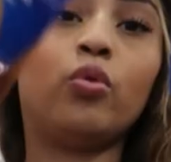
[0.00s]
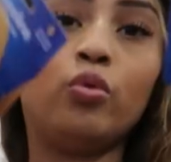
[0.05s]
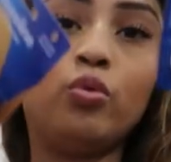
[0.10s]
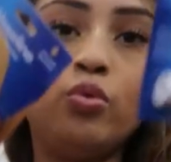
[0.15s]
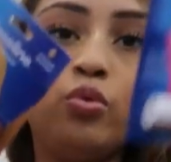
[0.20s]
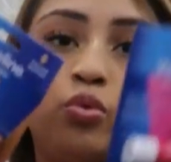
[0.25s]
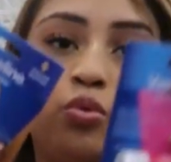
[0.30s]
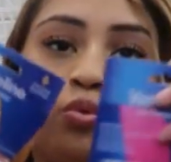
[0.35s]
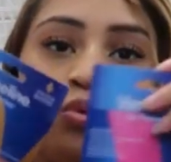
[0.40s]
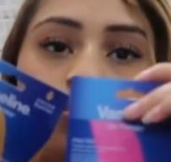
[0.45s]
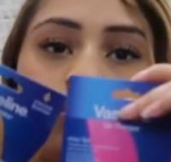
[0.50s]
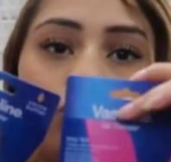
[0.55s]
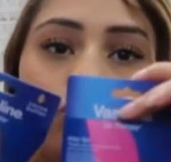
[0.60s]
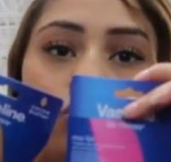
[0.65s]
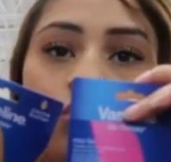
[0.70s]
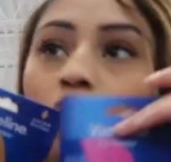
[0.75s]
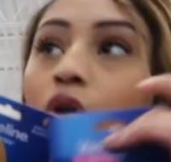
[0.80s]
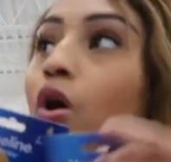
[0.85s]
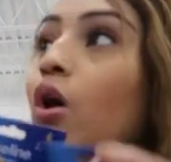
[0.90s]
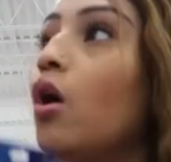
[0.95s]

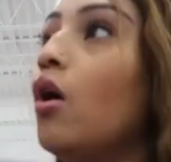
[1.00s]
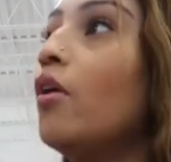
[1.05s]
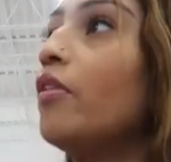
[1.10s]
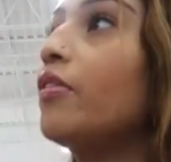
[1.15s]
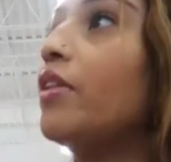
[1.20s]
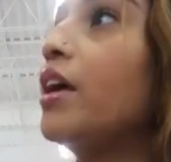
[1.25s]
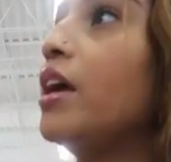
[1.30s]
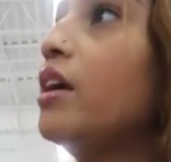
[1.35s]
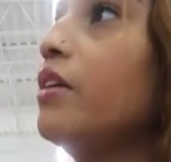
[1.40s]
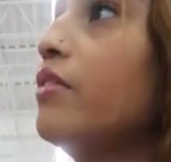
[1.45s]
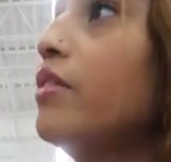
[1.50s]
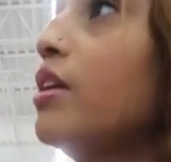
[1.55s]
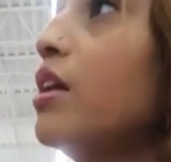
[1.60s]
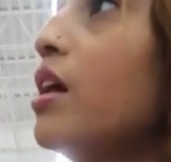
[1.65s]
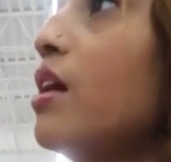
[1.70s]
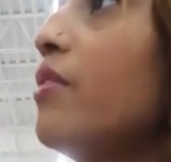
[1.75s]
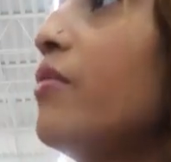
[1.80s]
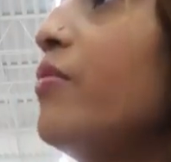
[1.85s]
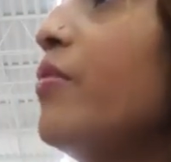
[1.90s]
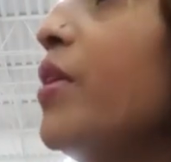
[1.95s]
Ooh, they even
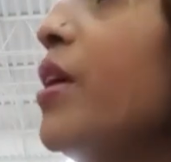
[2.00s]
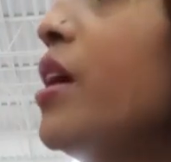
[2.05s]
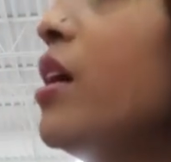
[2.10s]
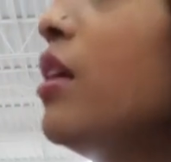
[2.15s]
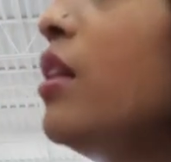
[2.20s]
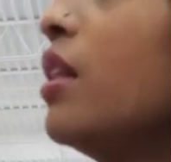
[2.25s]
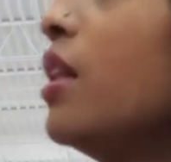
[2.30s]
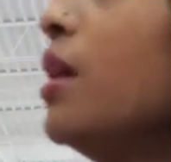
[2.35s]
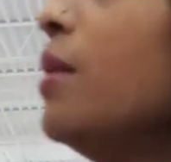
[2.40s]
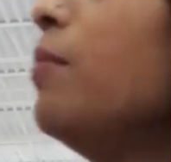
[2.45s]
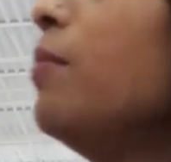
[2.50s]
have vegan